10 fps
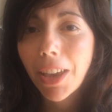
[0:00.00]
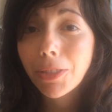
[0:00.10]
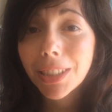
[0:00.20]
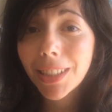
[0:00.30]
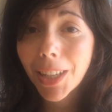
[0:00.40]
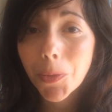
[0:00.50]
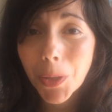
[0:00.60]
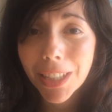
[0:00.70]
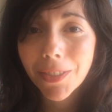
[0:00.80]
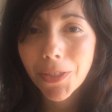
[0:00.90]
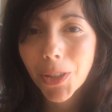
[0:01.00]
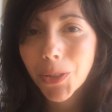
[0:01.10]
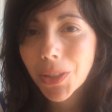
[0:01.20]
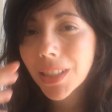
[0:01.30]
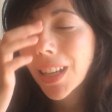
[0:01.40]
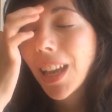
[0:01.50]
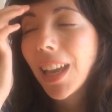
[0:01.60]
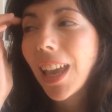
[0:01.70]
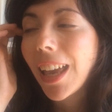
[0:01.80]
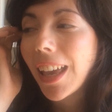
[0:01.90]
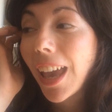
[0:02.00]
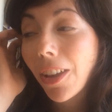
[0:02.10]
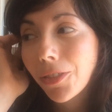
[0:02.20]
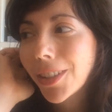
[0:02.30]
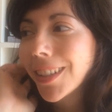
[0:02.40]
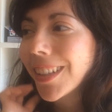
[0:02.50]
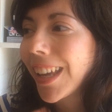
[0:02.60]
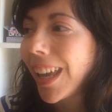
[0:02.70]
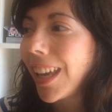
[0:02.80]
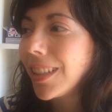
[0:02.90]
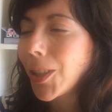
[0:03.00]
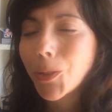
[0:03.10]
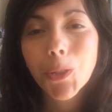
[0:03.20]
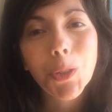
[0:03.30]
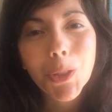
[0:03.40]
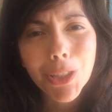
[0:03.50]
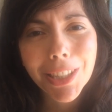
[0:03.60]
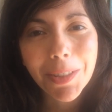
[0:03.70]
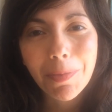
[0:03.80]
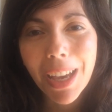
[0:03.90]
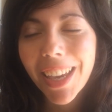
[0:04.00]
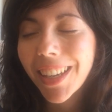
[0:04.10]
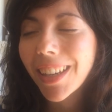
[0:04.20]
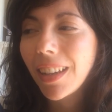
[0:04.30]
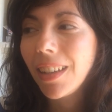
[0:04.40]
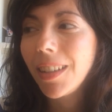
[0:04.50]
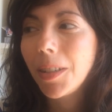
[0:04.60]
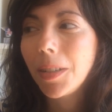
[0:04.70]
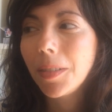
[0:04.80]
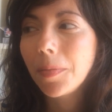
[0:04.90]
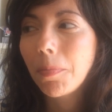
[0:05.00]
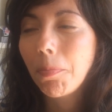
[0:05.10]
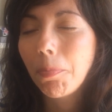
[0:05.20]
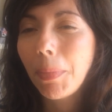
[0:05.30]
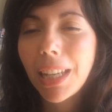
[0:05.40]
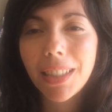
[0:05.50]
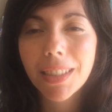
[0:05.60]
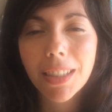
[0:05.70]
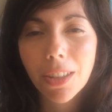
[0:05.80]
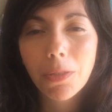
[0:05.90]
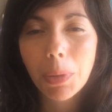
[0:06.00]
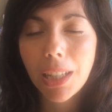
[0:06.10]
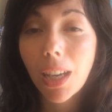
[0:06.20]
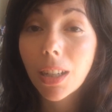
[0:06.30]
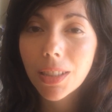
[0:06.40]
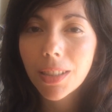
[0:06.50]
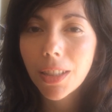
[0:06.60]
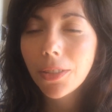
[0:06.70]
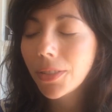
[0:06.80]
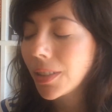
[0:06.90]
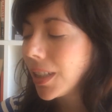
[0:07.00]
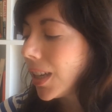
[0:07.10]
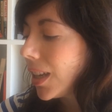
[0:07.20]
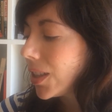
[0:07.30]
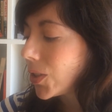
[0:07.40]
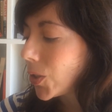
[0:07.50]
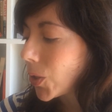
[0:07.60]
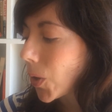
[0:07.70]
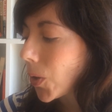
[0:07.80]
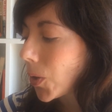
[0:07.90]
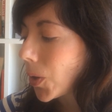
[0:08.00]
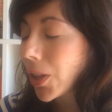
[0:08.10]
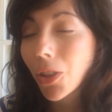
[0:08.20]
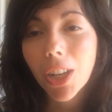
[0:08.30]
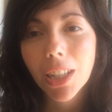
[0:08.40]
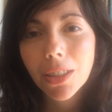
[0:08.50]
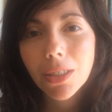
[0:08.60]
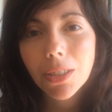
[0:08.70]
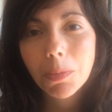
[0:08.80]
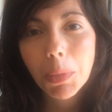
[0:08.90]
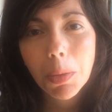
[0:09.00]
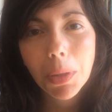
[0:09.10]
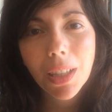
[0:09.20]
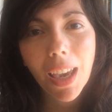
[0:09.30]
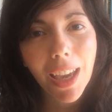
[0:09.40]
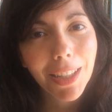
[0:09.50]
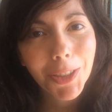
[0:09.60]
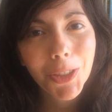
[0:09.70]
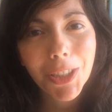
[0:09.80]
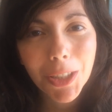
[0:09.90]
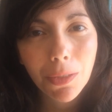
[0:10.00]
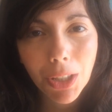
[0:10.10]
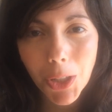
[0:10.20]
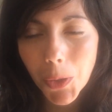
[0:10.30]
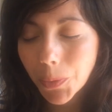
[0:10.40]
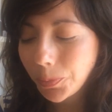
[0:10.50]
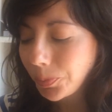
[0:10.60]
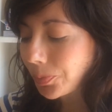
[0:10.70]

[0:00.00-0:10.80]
I haven't done one of those ever and I don't usually buy uh, many stuff, many art stuff. So I thought I could maybe add it to this video.